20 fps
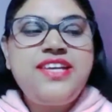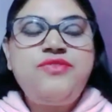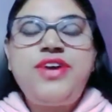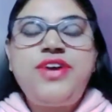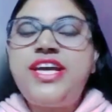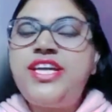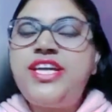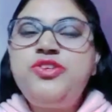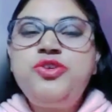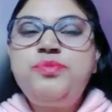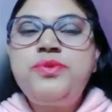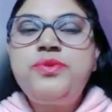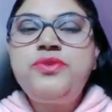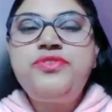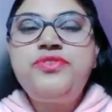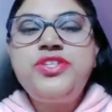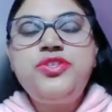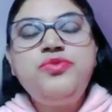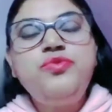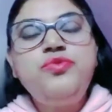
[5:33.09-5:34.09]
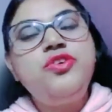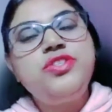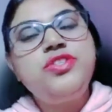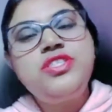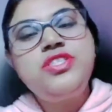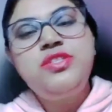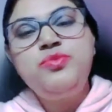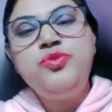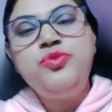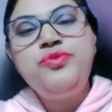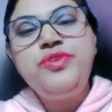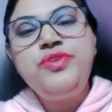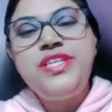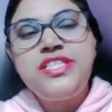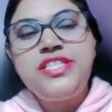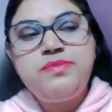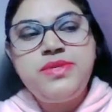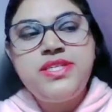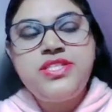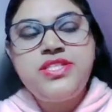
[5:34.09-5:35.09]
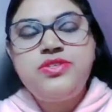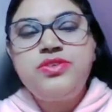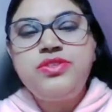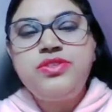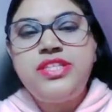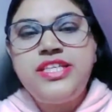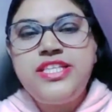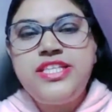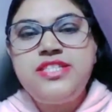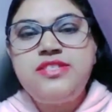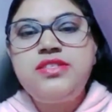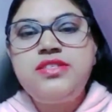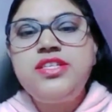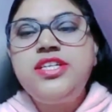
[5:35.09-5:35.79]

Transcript: why do you prefer to watch the movies based on these